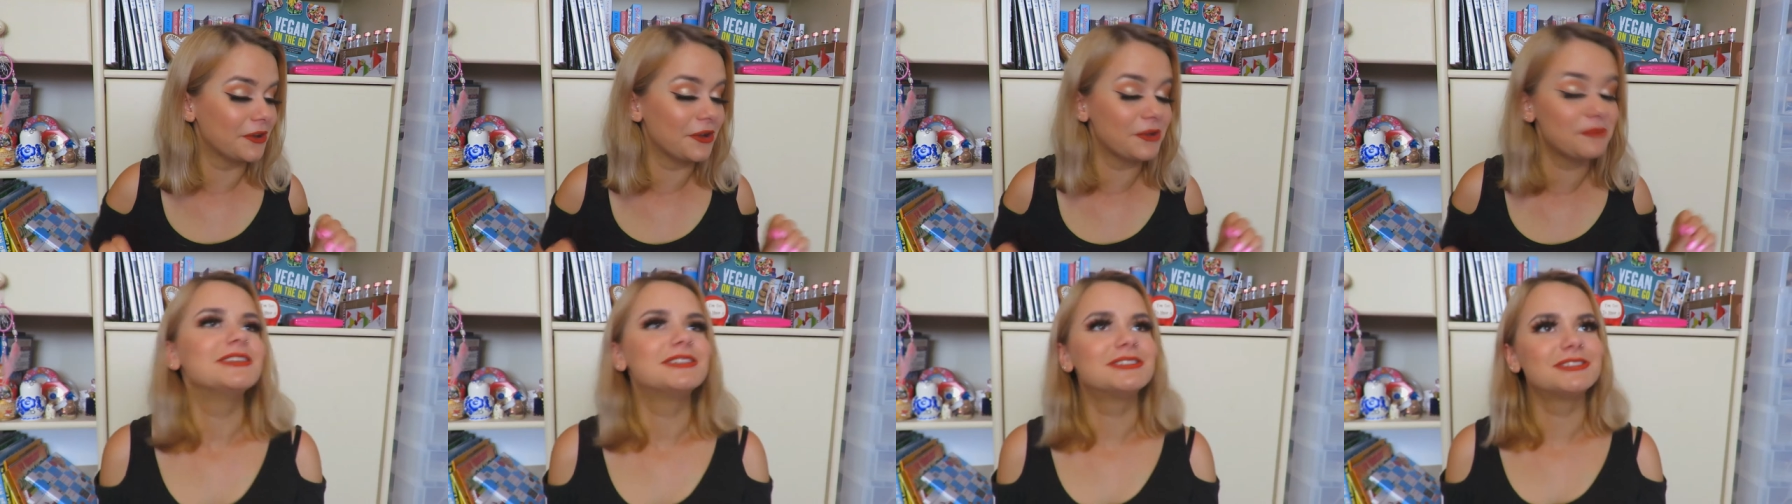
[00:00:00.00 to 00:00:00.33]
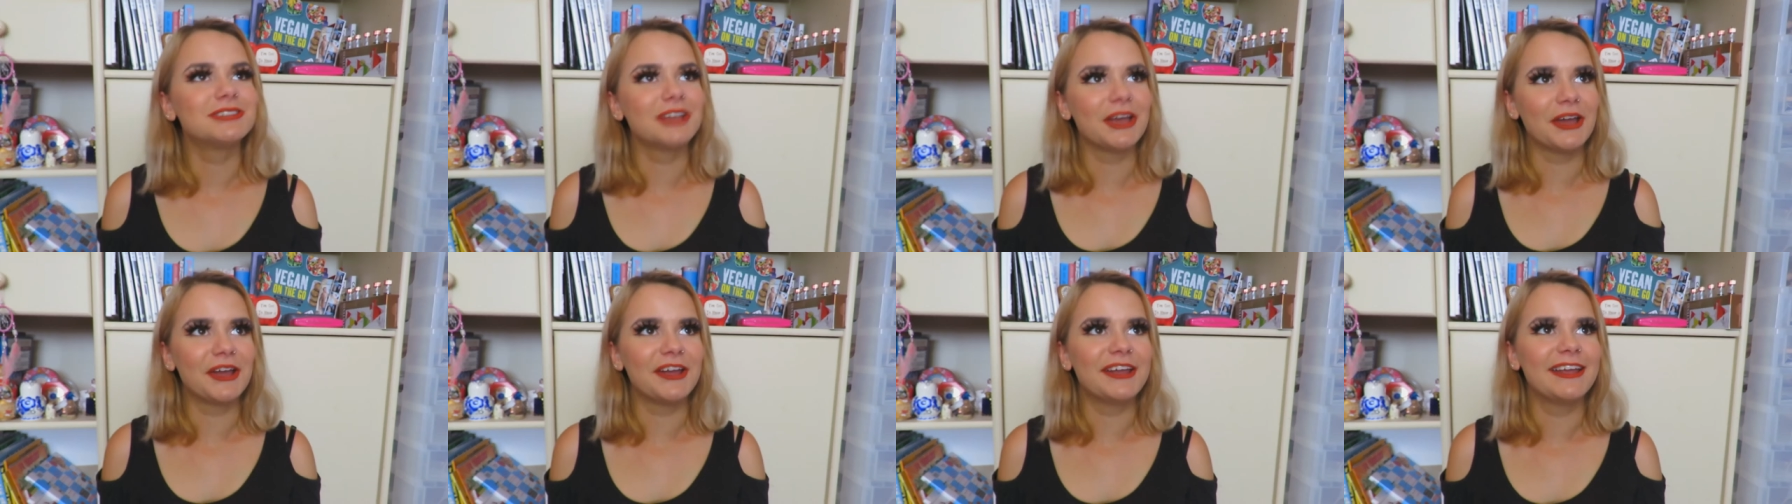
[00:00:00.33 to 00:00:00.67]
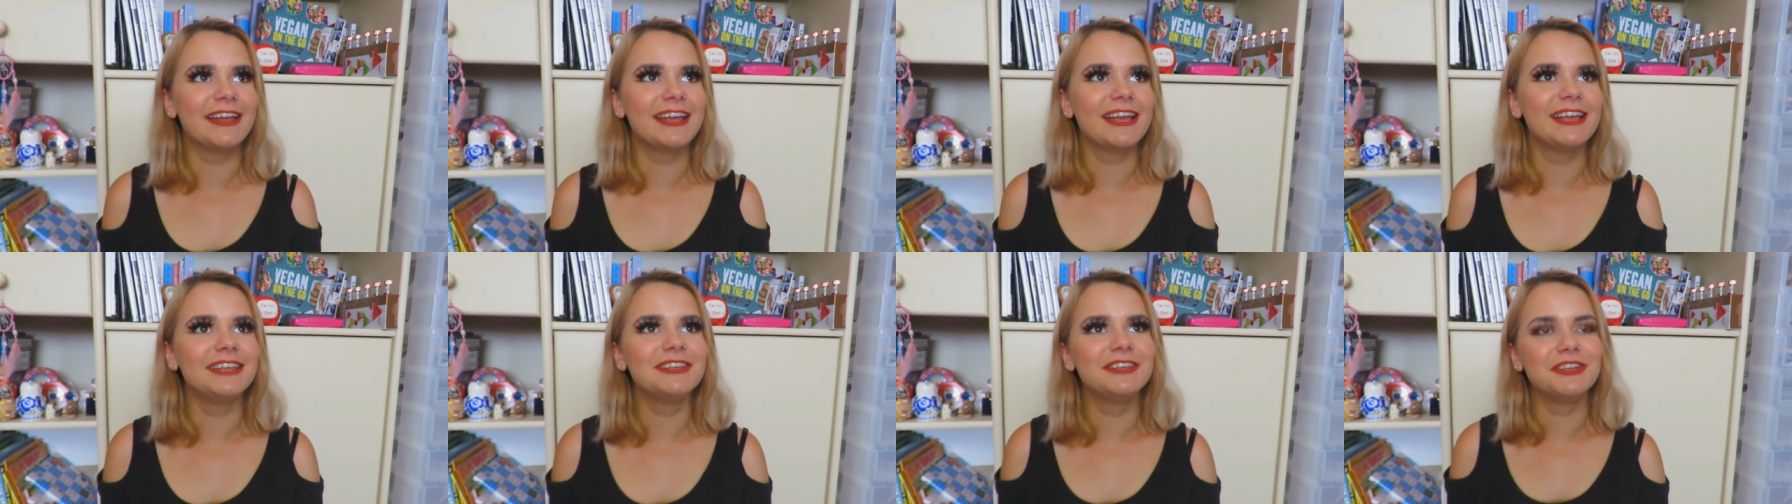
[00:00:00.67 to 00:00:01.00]
night. So,
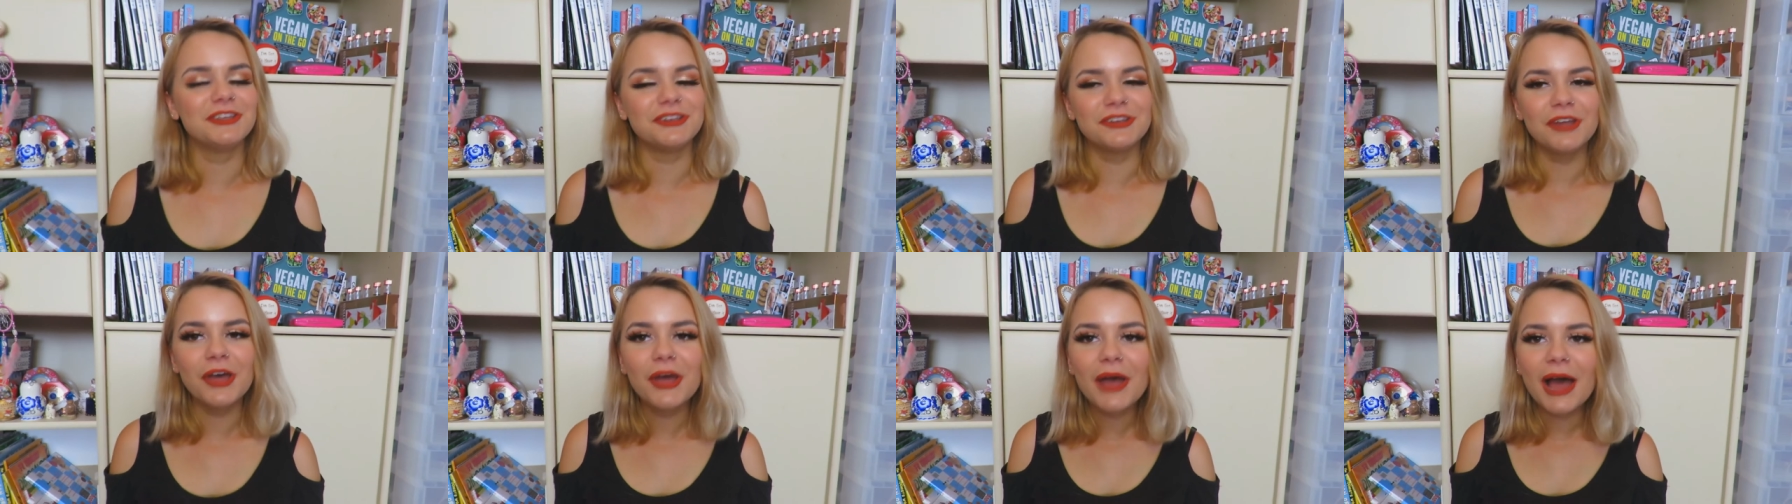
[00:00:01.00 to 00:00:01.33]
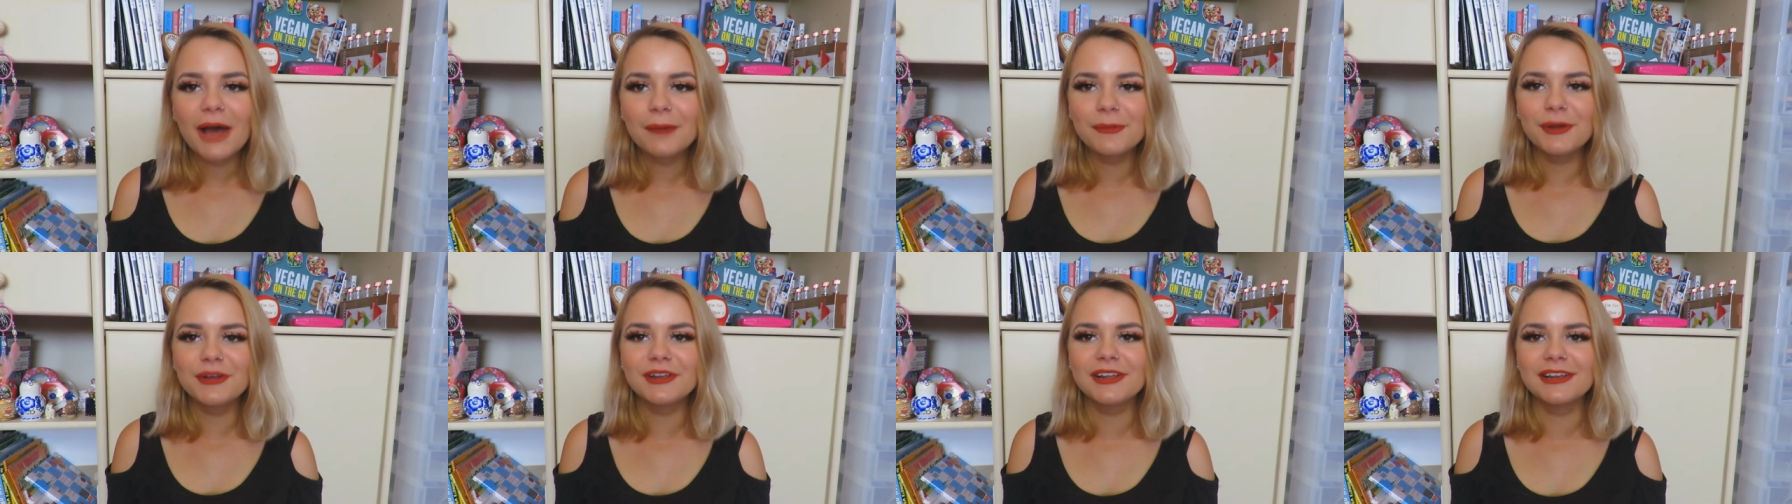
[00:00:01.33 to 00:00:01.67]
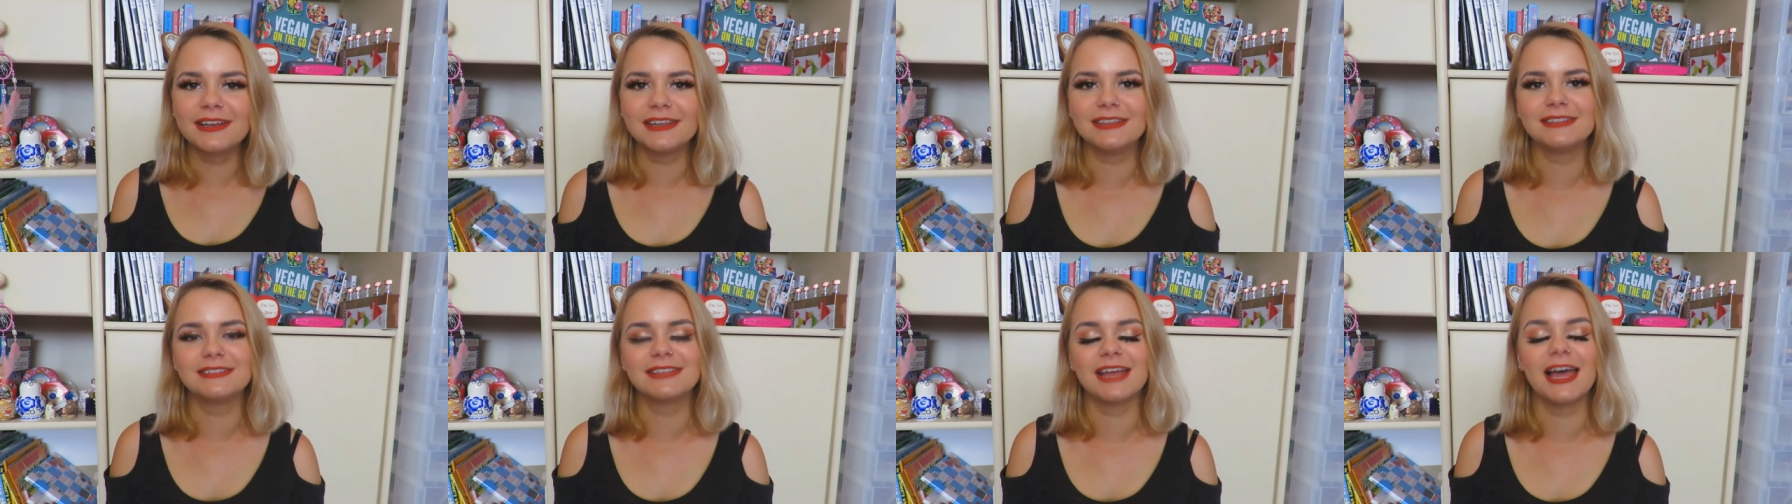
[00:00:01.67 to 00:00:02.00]
you know how Mona
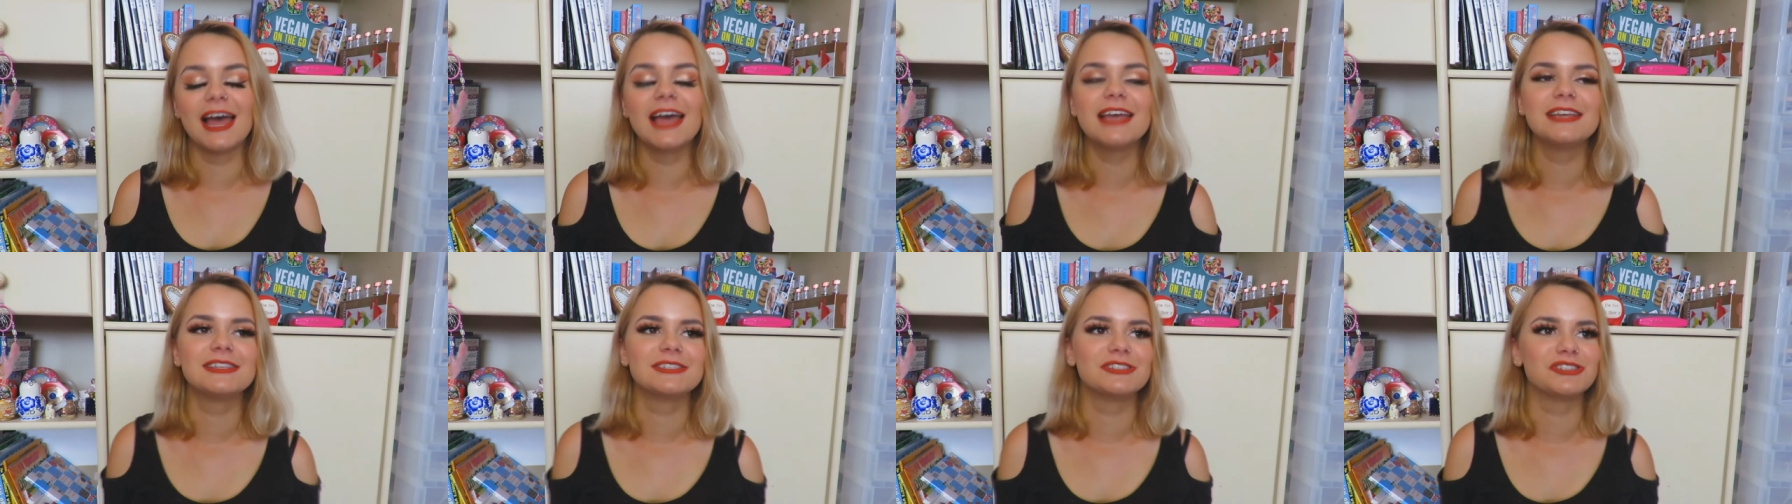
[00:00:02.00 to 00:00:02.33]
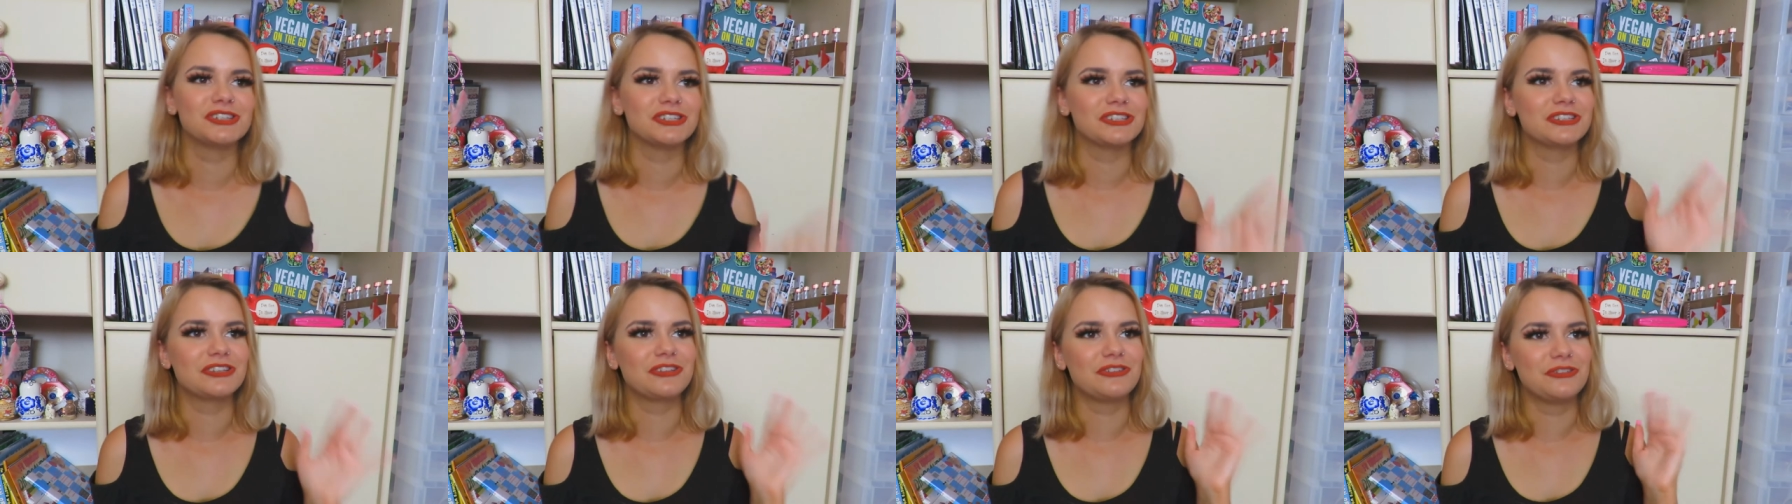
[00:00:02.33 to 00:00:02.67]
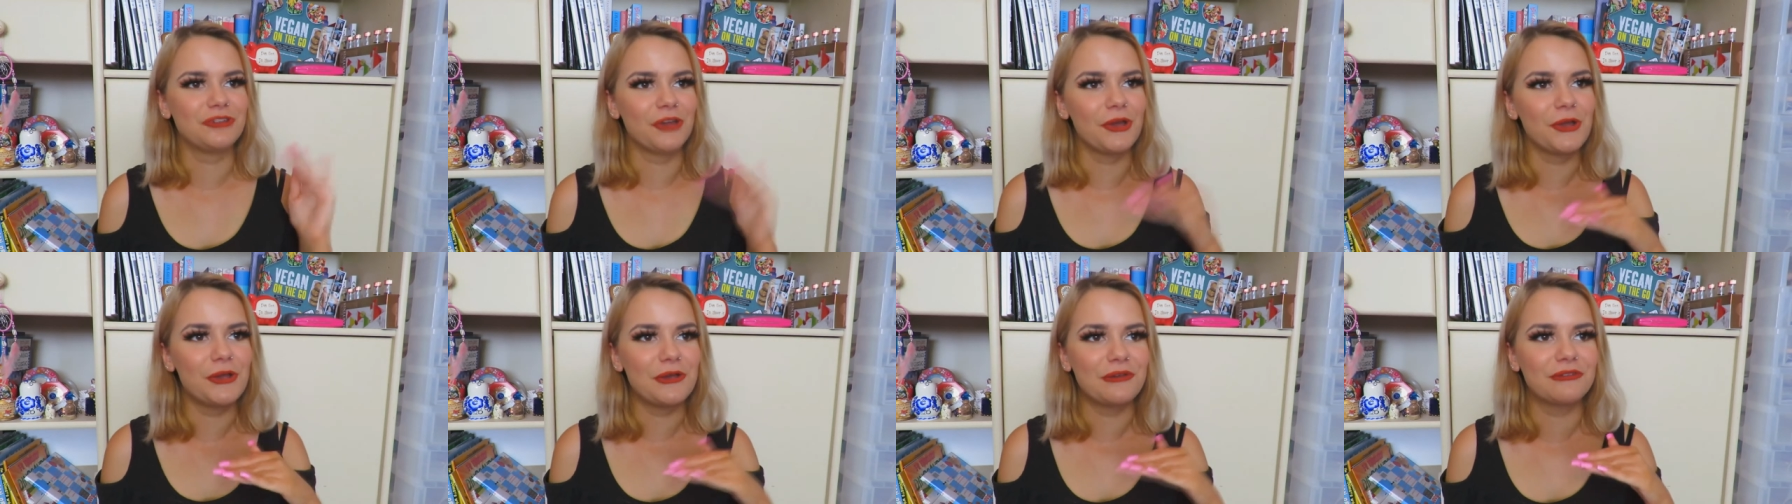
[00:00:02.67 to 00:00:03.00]
Lisa is just
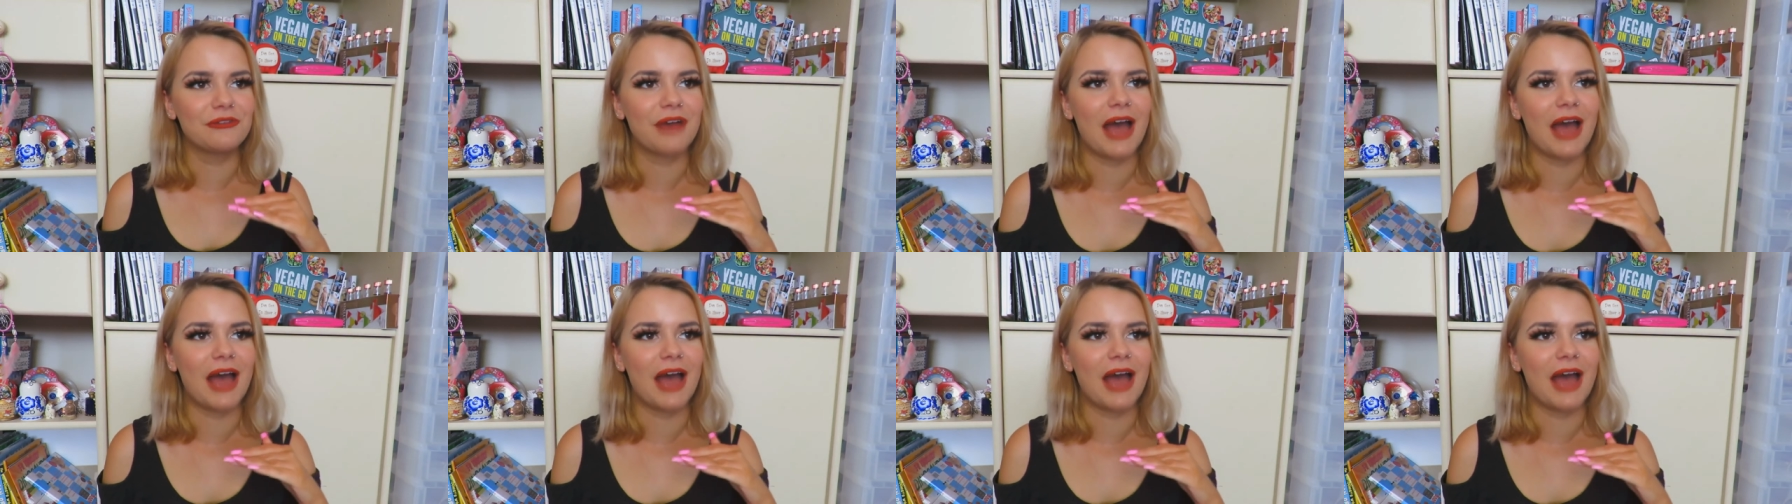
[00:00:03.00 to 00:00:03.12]
known